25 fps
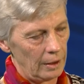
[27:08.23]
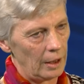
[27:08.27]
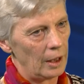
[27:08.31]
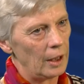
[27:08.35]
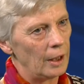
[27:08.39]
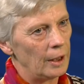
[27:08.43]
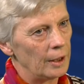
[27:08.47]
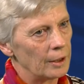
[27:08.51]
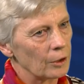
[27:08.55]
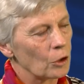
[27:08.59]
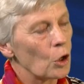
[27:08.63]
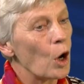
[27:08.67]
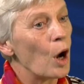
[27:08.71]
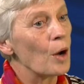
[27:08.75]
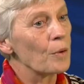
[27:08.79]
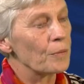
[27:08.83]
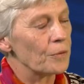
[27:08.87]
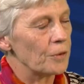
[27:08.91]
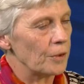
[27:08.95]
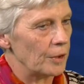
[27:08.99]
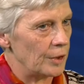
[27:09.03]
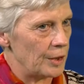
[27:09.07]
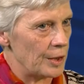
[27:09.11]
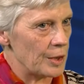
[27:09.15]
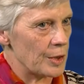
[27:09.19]
a
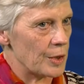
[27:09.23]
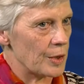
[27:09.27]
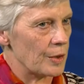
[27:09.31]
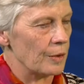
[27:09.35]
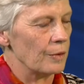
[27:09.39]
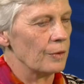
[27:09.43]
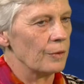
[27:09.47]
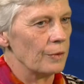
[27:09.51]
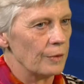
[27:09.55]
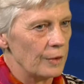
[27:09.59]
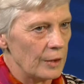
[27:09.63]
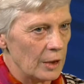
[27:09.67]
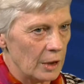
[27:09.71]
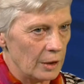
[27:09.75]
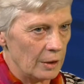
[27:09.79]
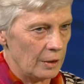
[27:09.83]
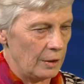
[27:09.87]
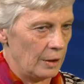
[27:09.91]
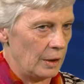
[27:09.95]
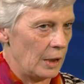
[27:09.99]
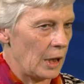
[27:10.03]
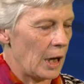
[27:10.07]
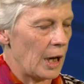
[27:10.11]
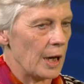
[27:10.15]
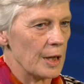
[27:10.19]
conference
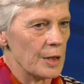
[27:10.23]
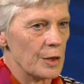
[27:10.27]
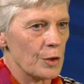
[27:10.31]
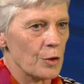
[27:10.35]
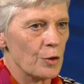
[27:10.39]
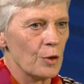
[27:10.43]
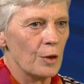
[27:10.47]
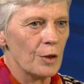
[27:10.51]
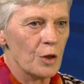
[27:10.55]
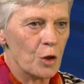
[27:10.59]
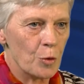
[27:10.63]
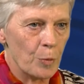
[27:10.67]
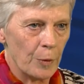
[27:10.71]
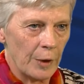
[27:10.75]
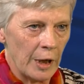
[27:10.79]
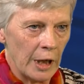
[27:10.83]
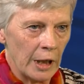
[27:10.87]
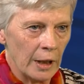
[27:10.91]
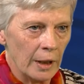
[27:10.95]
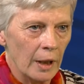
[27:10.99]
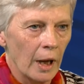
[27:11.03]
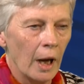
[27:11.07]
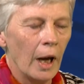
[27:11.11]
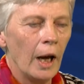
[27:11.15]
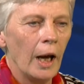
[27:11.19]
last
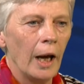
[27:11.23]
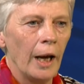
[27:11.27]
spring,